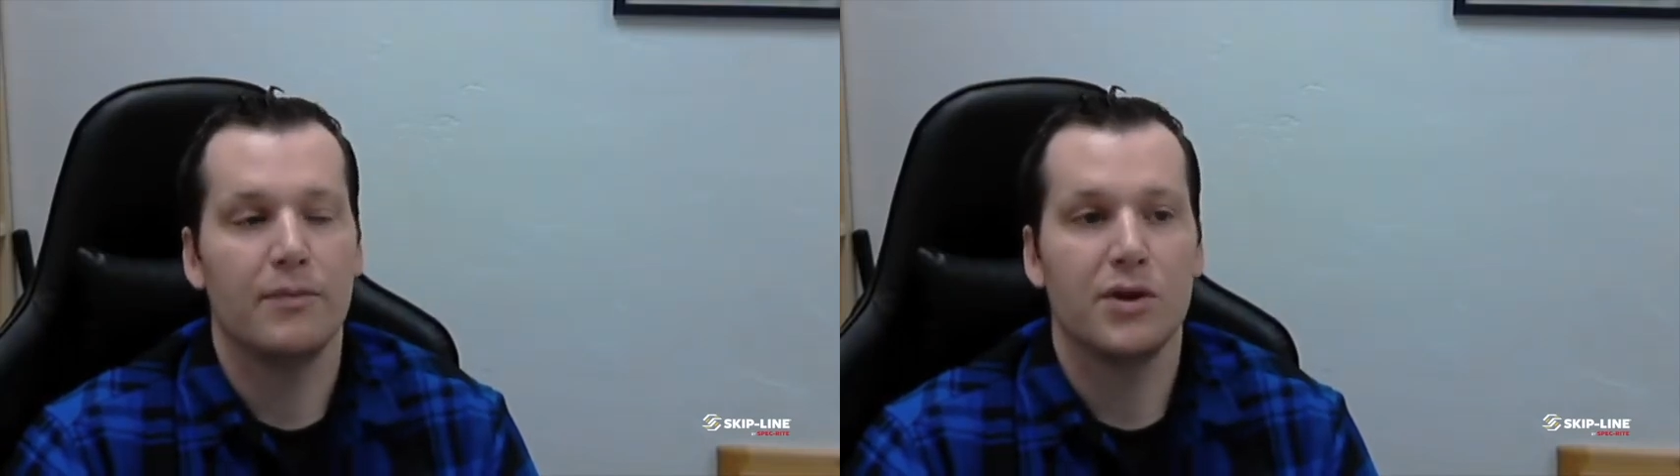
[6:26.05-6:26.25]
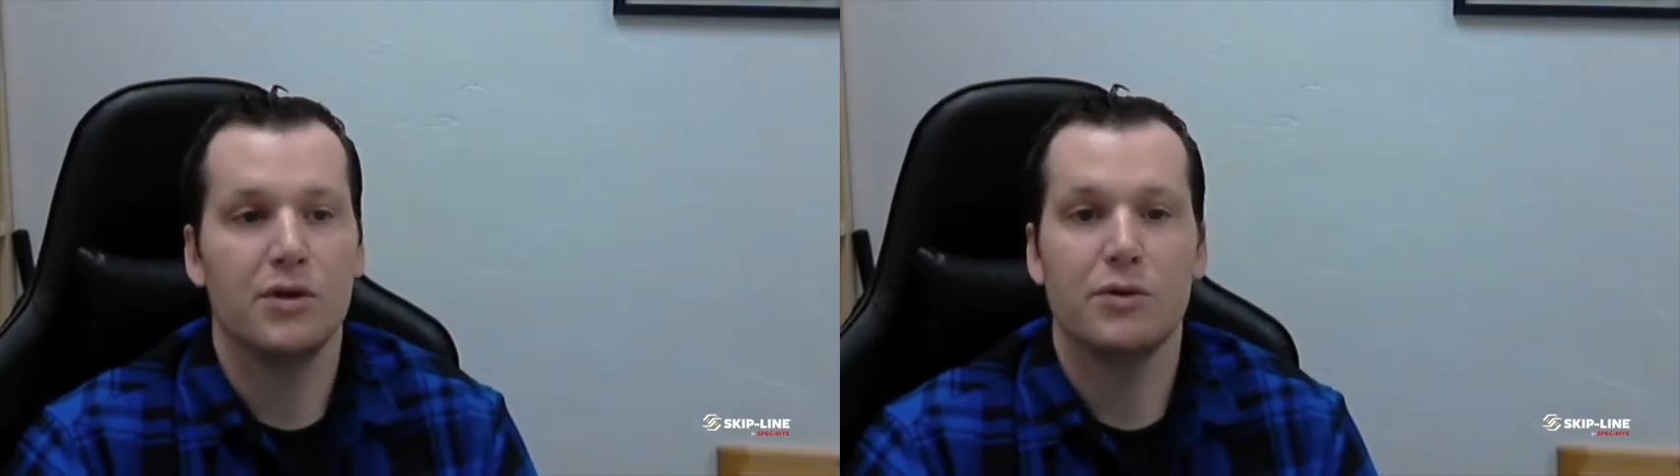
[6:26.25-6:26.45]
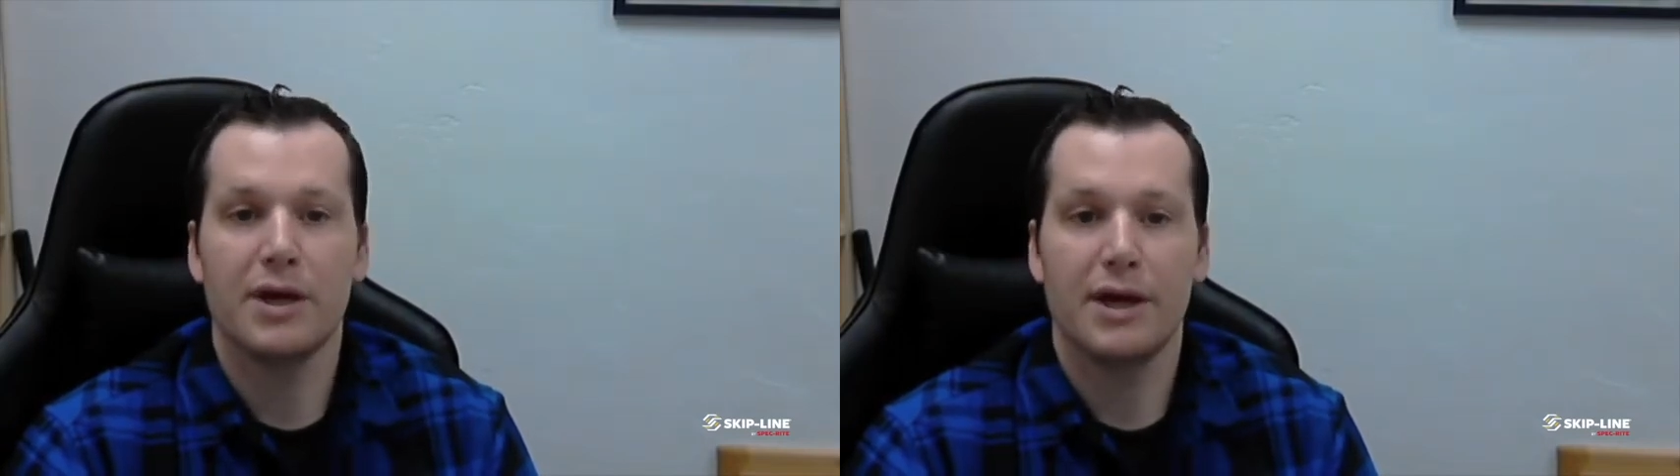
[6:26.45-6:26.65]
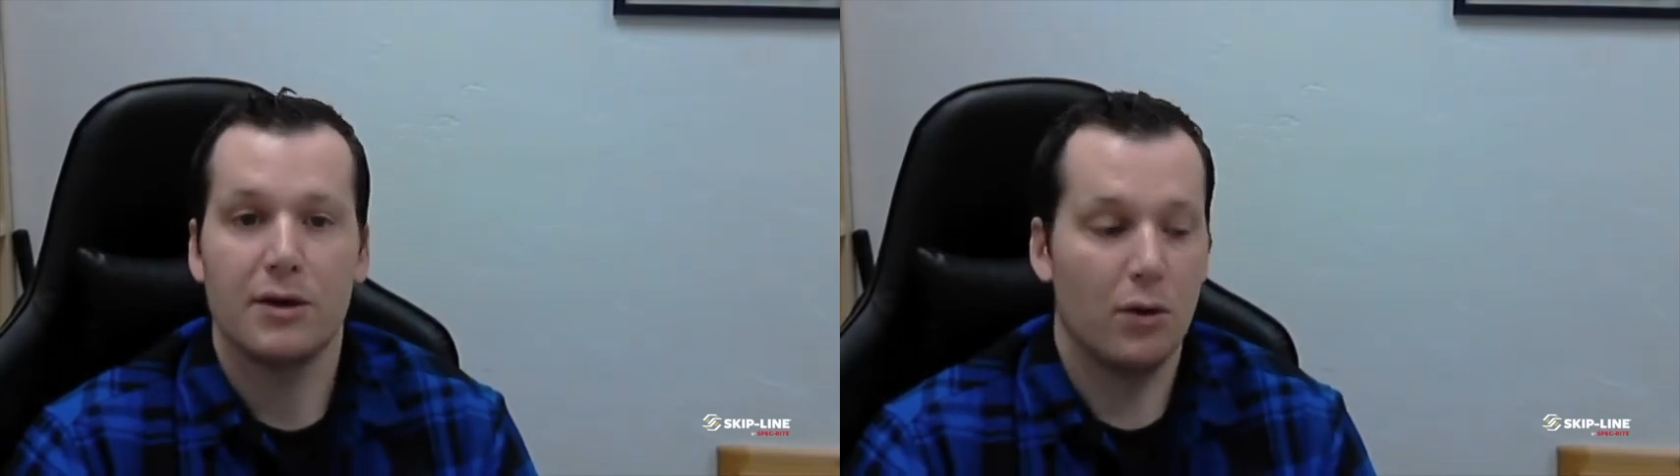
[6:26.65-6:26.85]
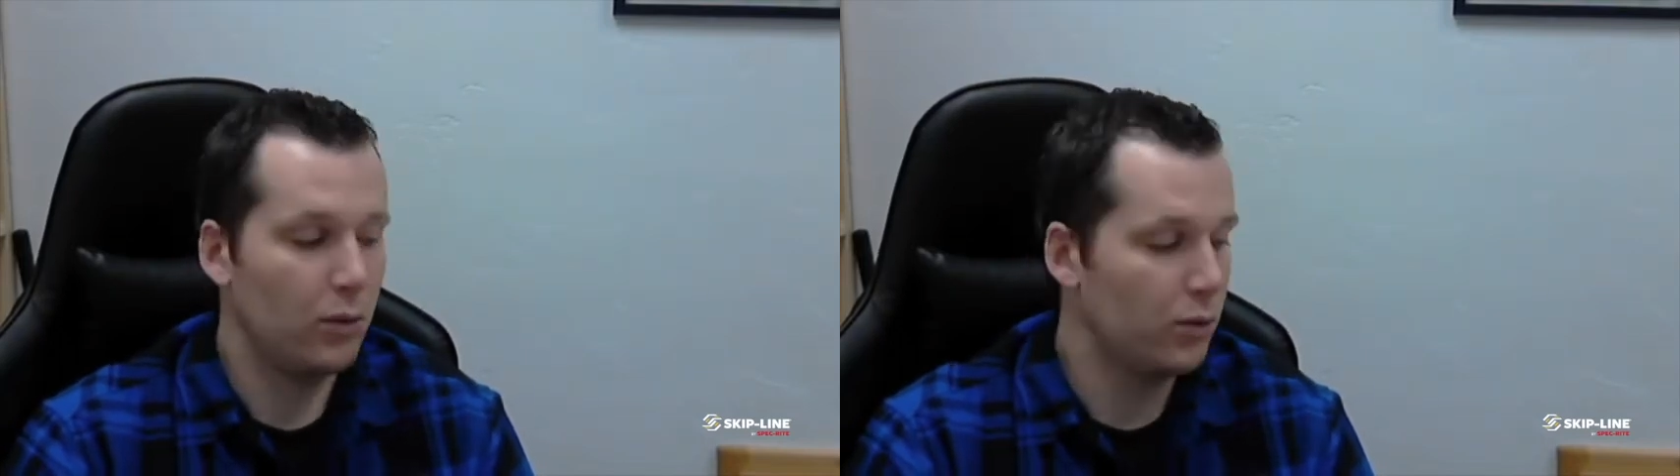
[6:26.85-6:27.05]
You can
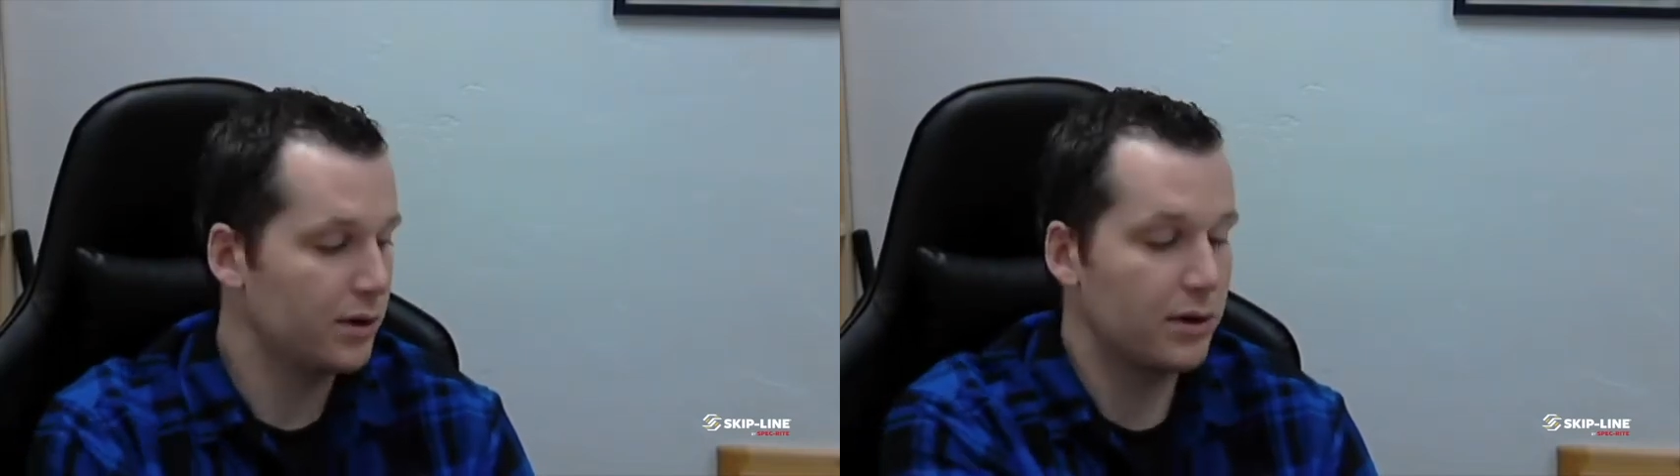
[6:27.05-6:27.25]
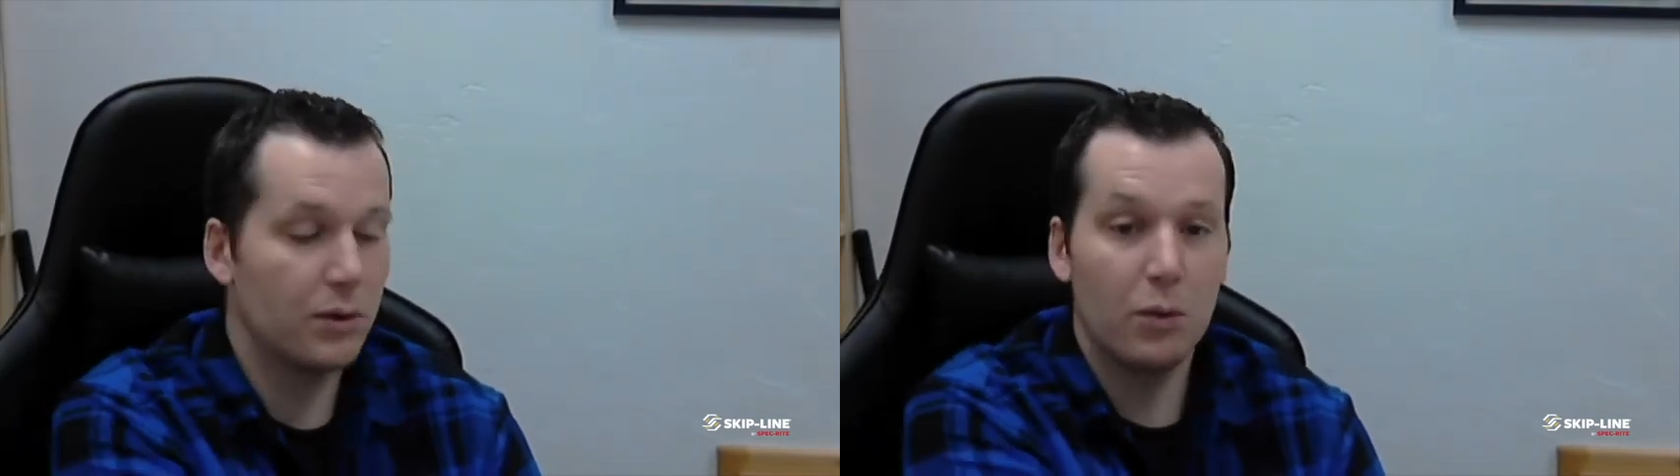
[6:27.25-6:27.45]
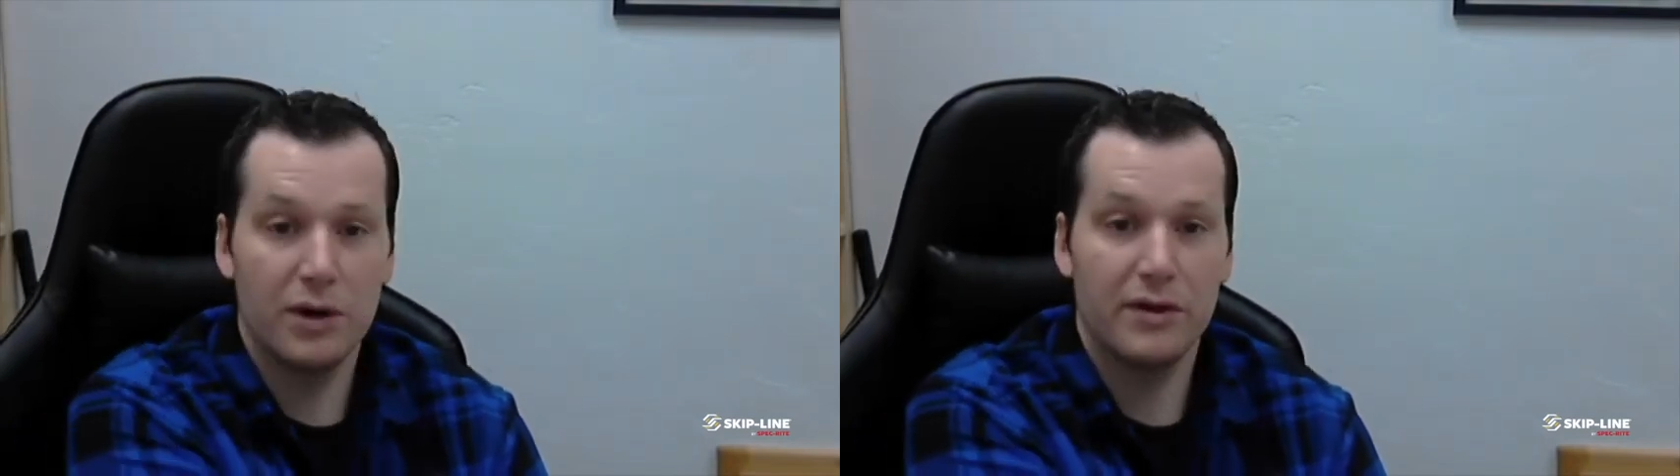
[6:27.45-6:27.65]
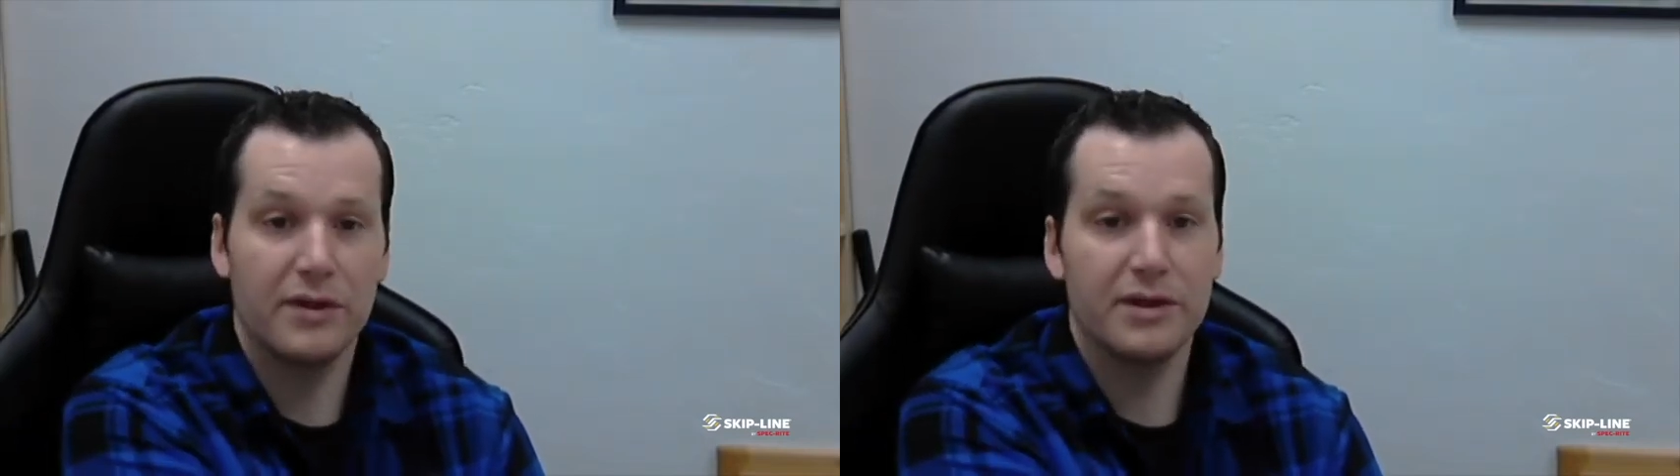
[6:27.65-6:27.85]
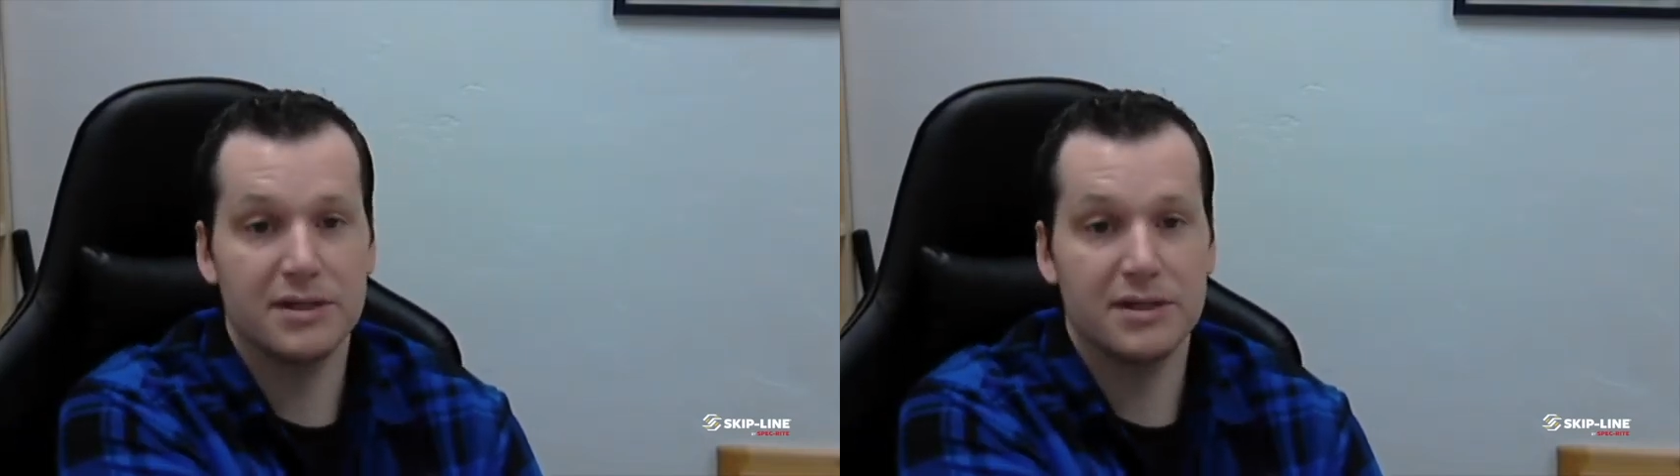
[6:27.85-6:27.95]
order one of these